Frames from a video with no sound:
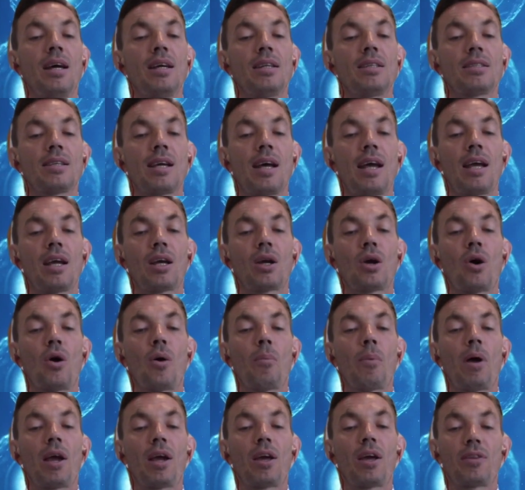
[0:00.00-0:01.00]
Take
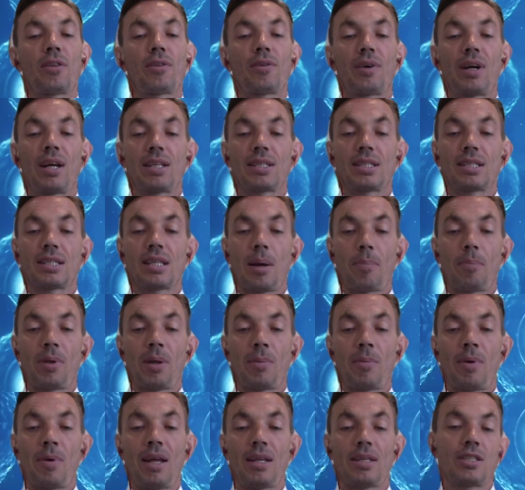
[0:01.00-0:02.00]
omega-3
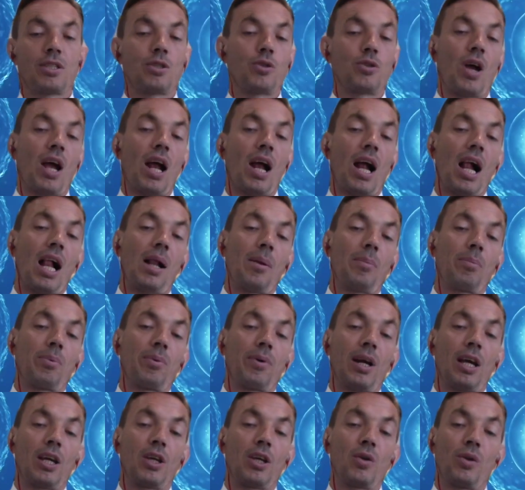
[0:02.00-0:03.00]
supplements to help
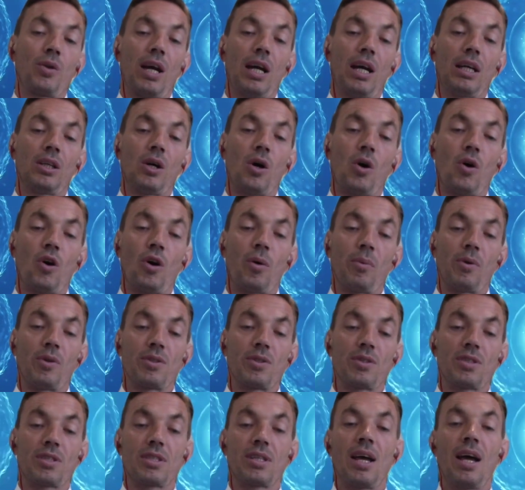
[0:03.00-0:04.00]
regulate
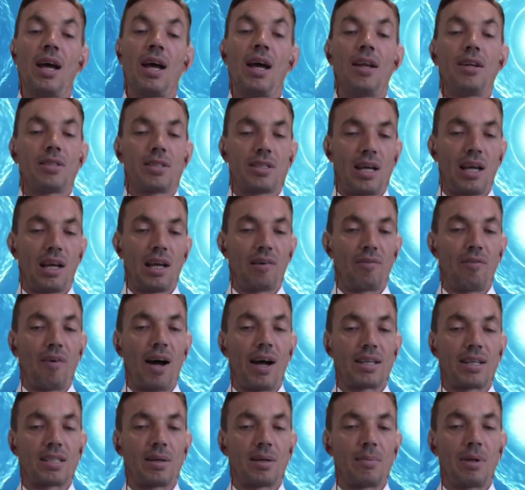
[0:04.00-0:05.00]
hormones. Take
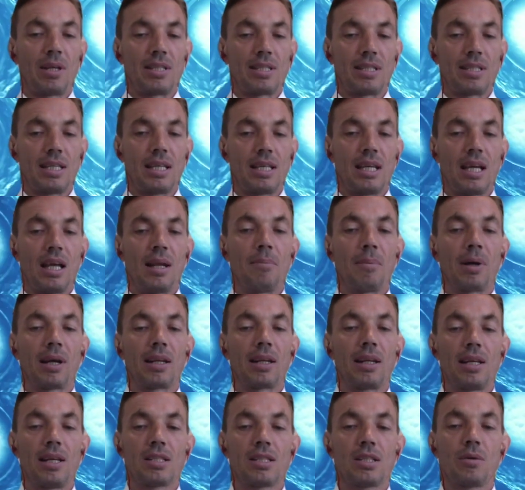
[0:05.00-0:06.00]
vitamin D and
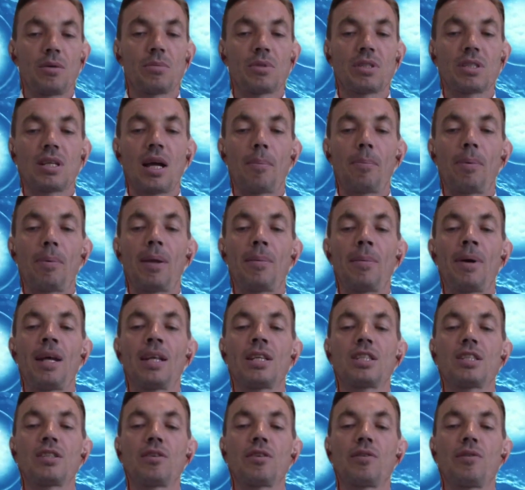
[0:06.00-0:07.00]
magnesium
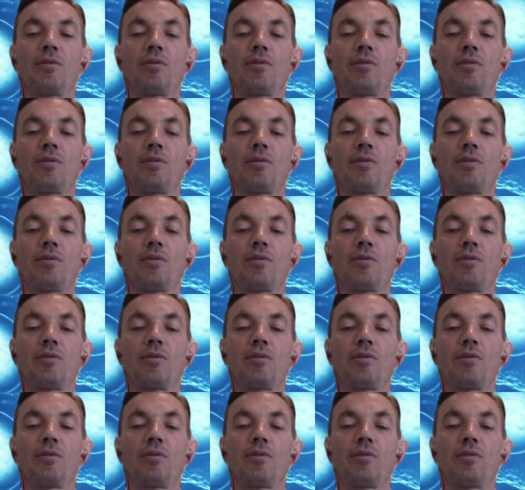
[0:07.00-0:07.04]
supplements.